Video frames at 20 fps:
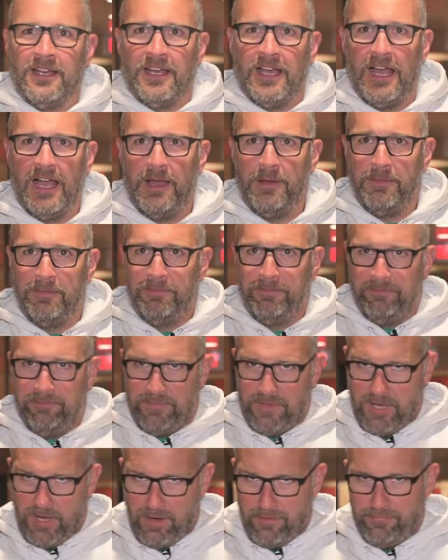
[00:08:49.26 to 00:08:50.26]
Uh,
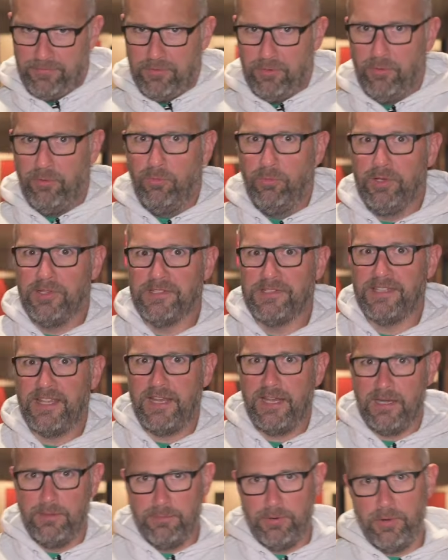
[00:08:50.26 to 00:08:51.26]
careful, will
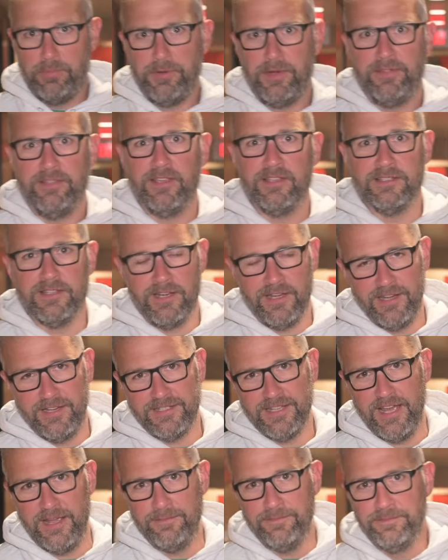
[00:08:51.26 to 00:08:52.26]
say inappropriate things at any
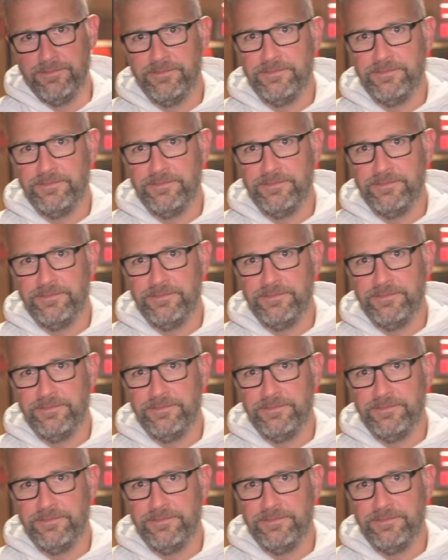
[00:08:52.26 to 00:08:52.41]
time.